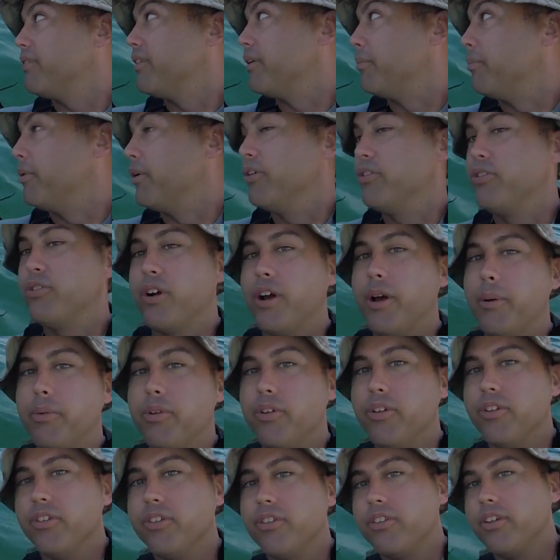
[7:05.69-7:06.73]
They're both
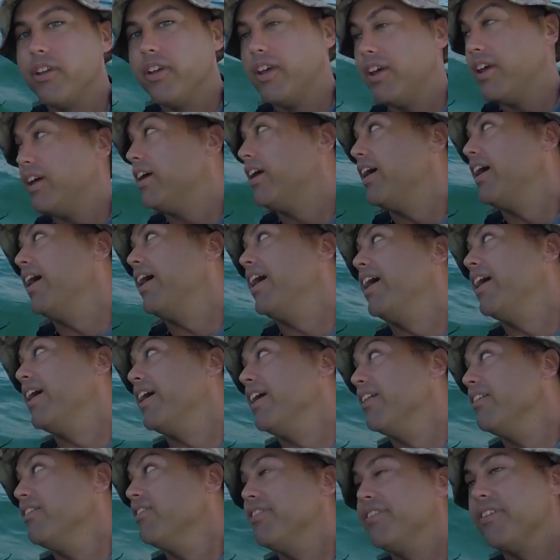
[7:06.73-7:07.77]
trebles,
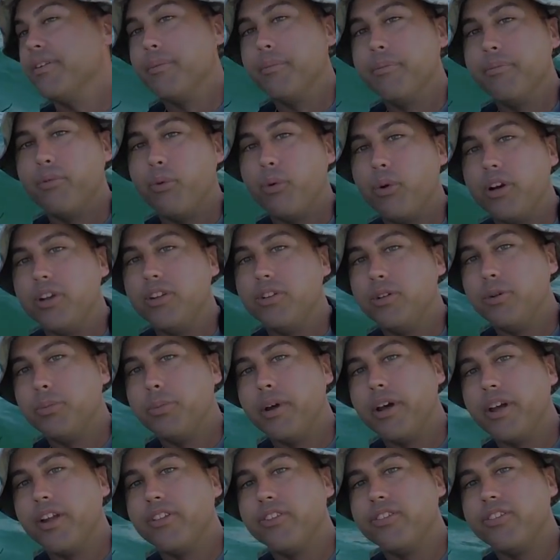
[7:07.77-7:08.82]
and some 42
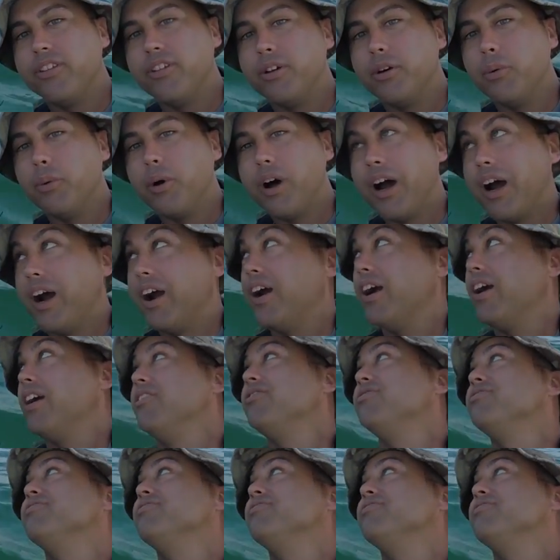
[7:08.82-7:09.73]
pound steel wire,